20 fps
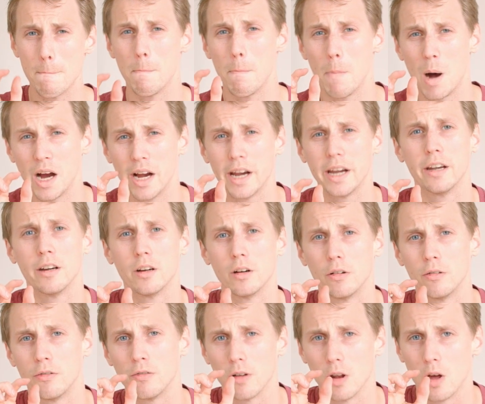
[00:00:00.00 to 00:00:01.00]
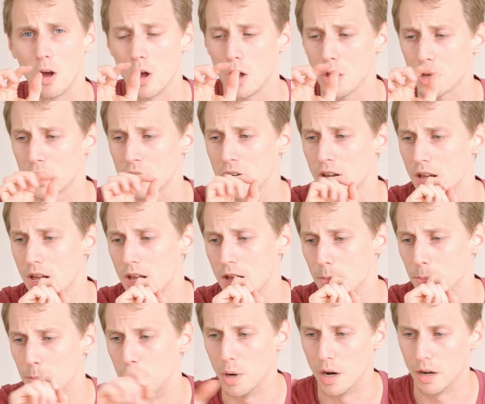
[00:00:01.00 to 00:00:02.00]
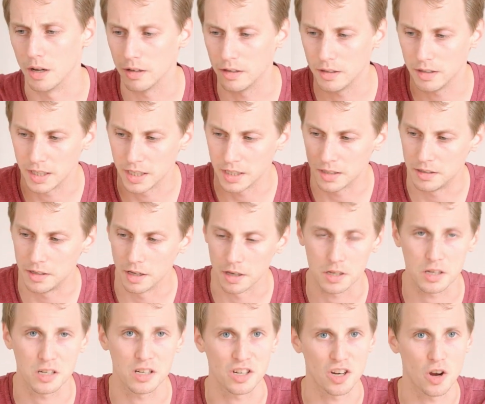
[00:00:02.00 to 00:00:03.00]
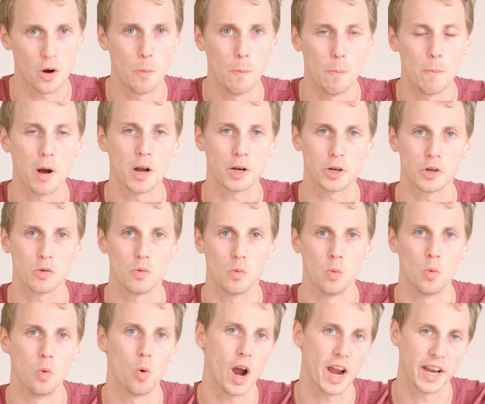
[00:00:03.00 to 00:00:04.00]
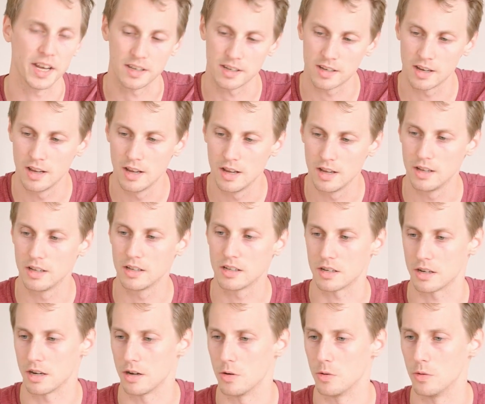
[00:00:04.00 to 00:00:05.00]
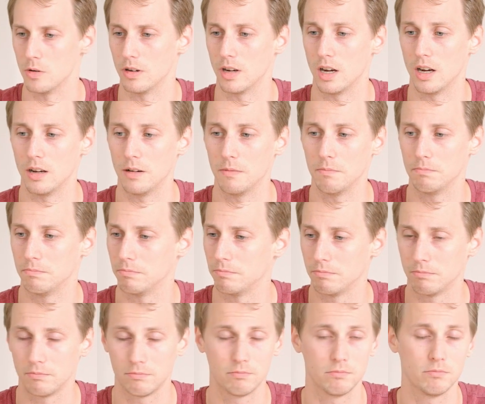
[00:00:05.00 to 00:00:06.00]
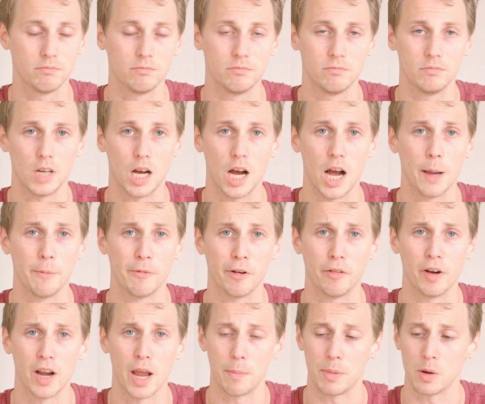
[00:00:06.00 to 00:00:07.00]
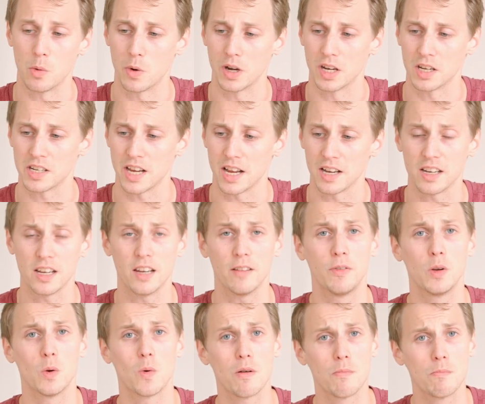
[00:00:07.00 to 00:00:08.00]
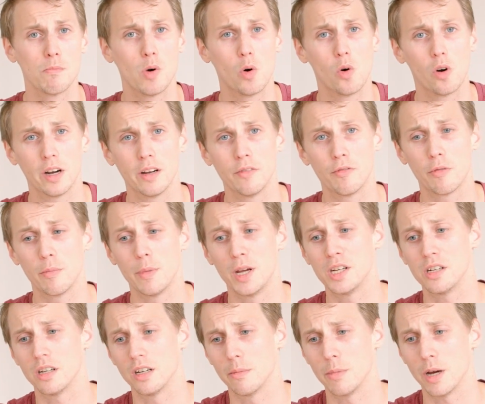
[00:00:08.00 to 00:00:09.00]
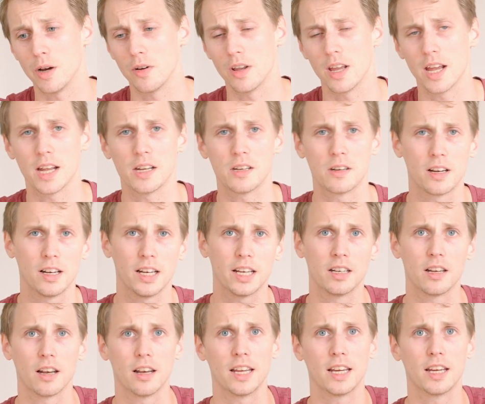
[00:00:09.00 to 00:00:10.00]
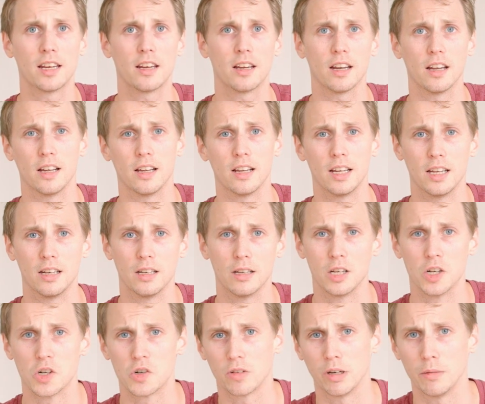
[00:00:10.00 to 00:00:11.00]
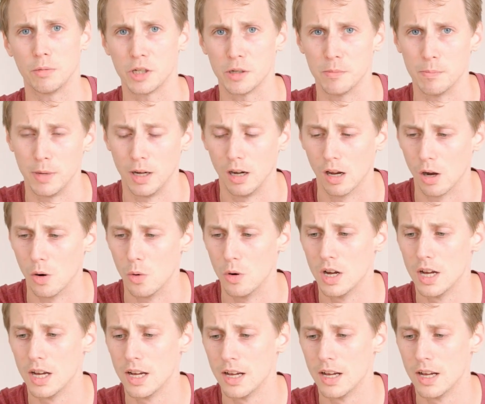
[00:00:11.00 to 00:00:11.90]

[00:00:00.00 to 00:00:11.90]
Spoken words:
minor flaws, but it does so much right. So I'm very happy with this head. If you want more information about the head, click the link in the description below.